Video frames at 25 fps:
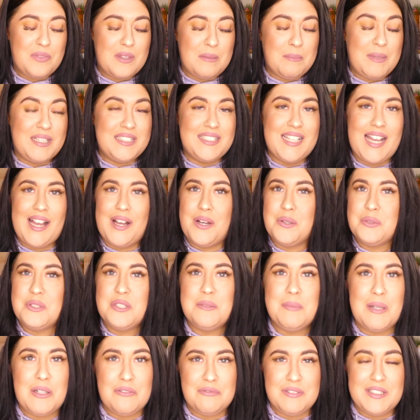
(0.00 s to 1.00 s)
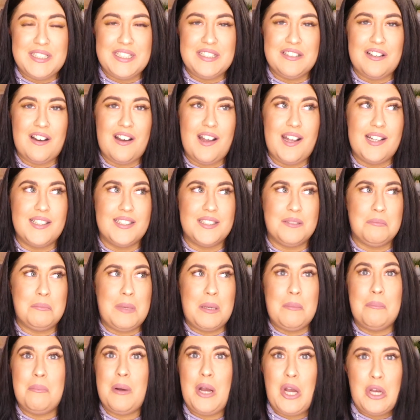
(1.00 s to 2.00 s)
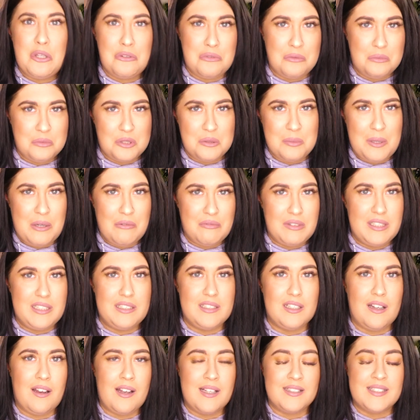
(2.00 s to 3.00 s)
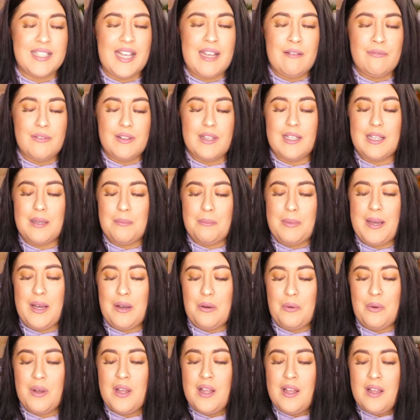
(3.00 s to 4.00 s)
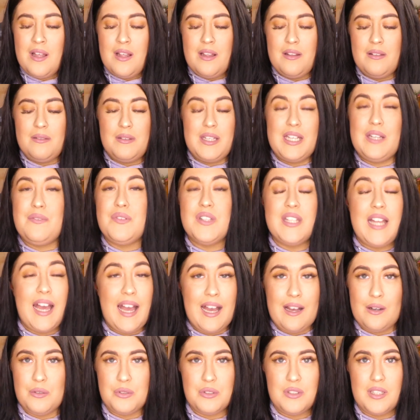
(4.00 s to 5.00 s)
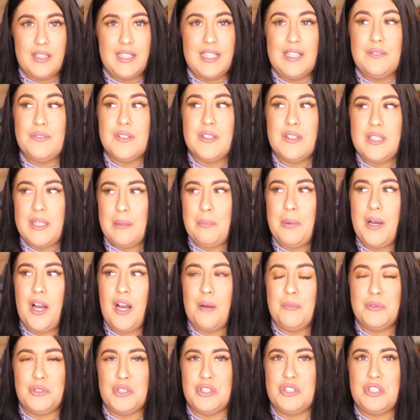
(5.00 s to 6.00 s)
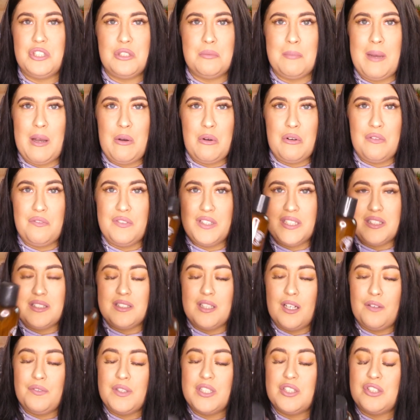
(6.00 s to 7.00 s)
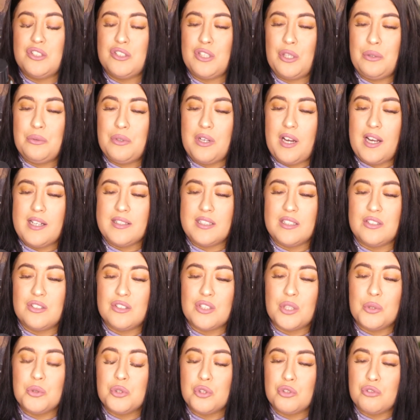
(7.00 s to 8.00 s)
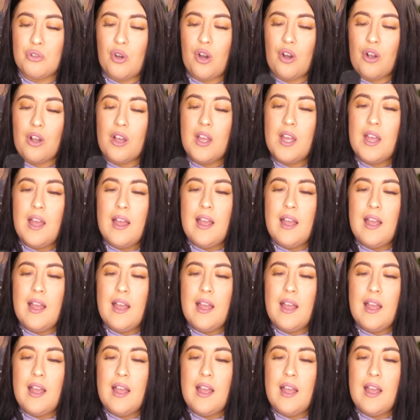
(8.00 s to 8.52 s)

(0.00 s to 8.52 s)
My towel smelled really nice, my bathroom smelled really nice, everything about, even the house, like even the apartment just smelled of this stuff. It's so nice, it's so strong.